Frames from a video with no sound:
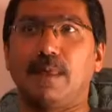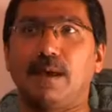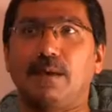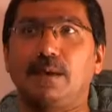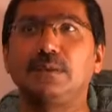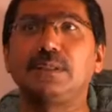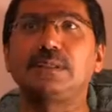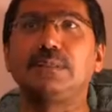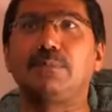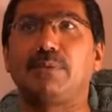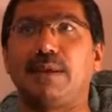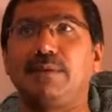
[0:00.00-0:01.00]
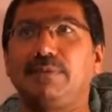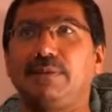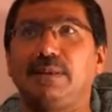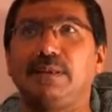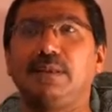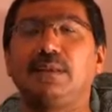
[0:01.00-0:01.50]
I noticed in
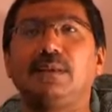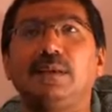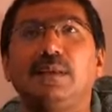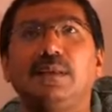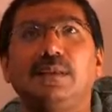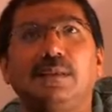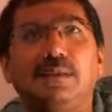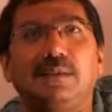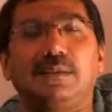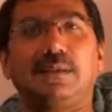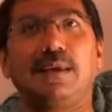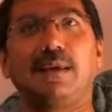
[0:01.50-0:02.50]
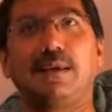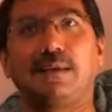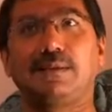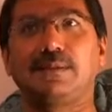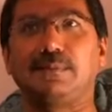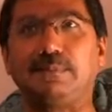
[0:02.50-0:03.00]
Bradford that they
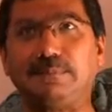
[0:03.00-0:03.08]
had